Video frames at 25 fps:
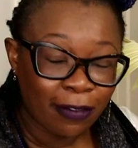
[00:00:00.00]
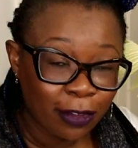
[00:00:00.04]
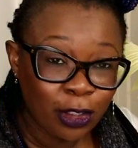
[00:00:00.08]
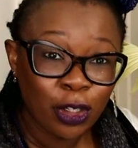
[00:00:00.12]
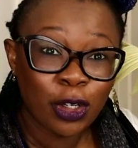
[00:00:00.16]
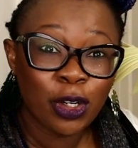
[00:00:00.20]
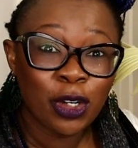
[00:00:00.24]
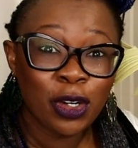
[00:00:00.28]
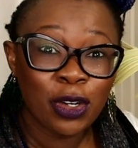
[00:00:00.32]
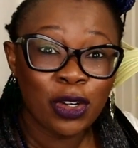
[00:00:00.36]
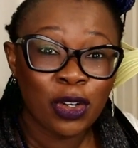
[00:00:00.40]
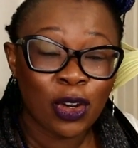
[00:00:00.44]
I've
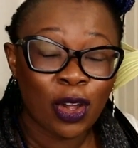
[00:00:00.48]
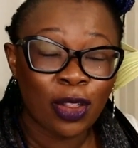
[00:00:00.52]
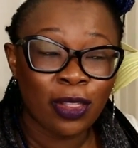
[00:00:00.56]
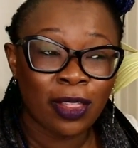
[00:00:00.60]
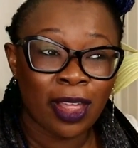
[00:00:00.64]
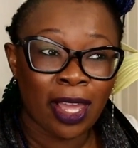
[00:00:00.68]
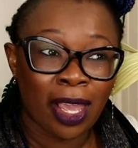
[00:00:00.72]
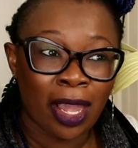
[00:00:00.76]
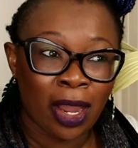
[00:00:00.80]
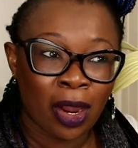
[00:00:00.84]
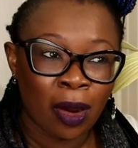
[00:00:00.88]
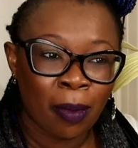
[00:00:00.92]
turned
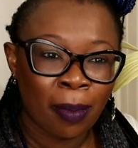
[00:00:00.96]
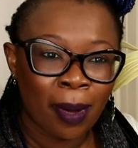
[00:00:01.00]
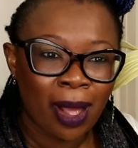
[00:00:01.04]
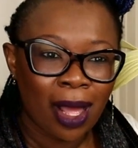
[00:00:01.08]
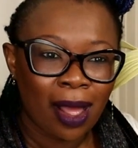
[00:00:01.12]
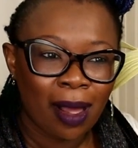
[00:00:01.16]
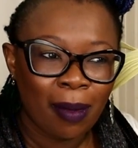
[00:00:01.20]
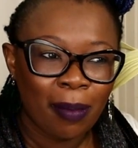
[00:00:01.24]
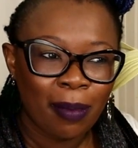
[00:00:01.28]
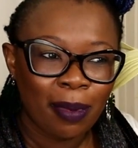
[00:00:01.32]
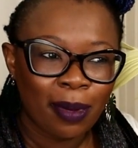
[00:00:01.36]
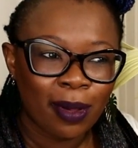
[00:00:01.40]
on the air
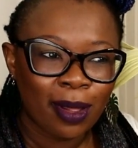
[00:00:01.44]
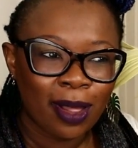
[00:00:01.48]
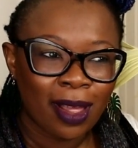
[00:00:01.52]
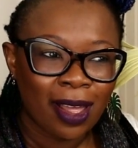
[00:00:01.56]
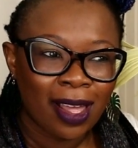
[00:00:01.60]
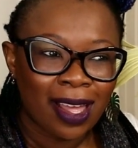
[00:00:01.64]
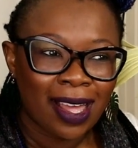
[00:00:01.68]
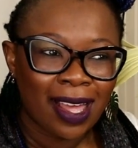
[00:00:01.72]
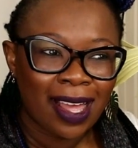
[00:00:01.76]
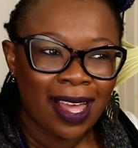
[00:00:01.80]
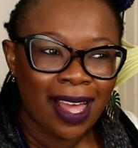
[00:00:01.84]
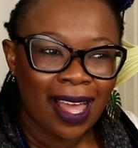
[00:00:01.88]
pump.
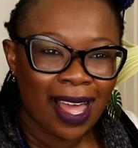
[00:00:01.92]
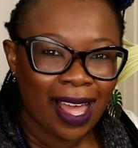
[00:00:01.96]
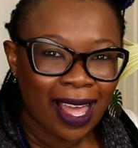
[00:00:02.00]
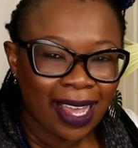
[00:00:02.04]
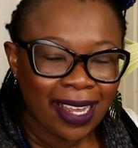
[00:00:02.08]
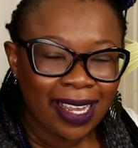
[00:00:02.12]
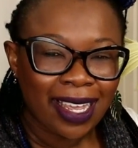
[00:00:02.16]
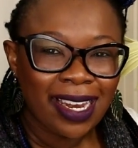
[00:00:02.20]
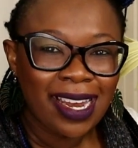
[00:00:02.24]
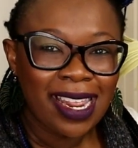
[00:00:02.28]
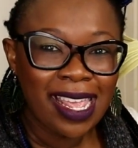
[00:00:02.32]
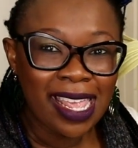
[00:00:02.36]

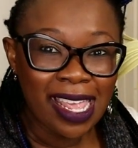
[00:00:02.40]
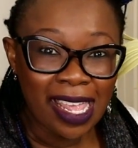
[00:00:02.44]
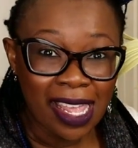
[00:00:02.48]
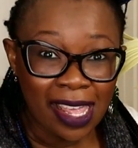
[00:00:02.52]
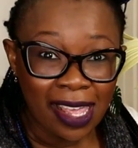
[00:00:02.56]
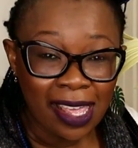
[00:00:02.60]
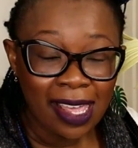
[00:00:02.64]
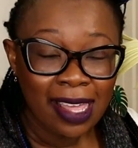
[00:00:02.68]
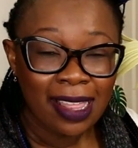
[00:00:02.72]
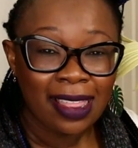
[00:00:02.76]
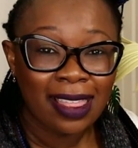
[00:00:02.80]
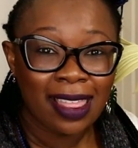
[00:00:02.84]
I can
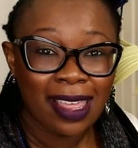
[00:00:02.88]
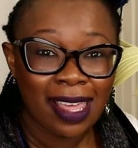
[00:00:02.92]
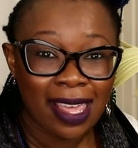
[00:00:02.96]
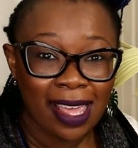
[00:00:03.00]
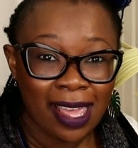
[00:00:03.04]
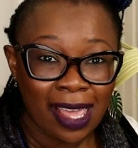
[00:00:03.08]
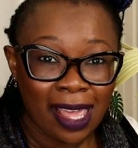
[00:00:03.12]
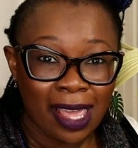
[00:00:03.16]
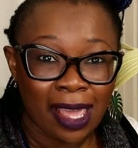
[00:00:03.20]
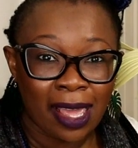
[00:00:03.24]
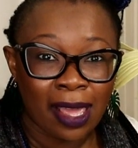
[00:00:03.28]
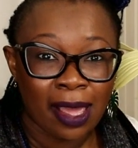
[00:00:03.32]
hear
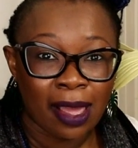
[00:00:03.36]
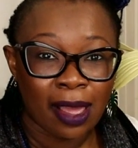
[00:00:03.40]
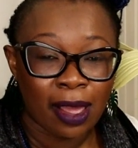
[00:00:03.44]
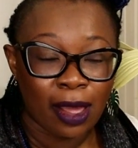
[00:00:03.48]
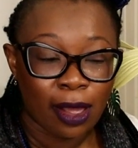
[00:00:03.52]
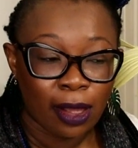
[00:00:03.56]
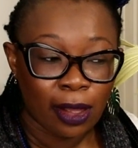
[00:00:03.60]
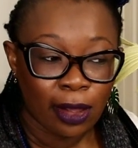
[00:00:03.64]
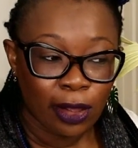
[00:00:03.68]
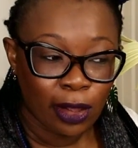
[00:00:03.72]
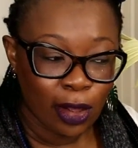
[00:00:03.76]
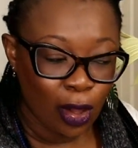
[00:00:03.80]
the air
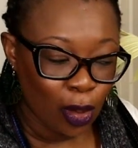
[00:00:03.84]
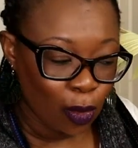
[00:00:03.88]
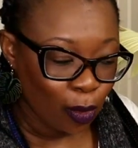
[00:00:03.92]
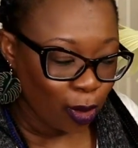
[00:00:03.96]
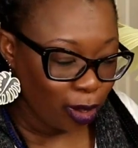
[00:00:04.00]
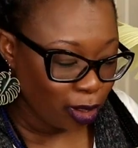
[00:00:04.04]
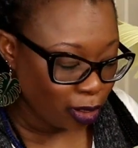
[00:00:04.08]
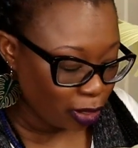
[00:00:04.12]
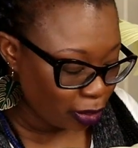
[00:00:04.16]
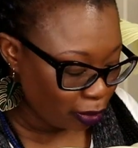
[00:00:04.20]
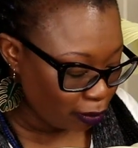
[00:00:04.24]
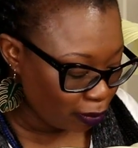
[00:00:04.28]

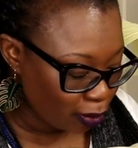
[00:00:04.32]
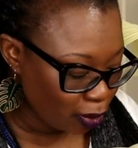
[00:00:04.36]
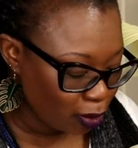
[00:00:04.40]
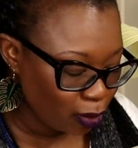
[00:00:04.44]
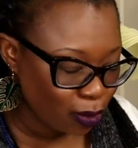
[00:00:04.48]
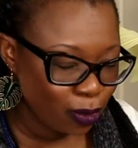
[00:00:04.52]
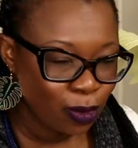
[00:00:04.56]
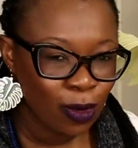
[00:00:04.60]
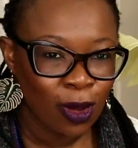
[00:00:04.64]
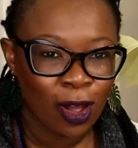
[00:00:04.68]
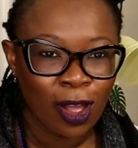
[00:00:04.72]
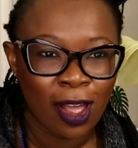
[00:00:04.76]
going
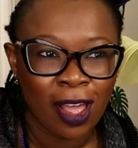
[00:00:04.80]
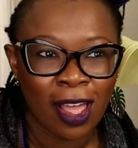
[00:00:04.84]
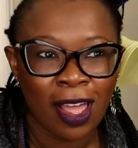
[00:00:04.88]
through.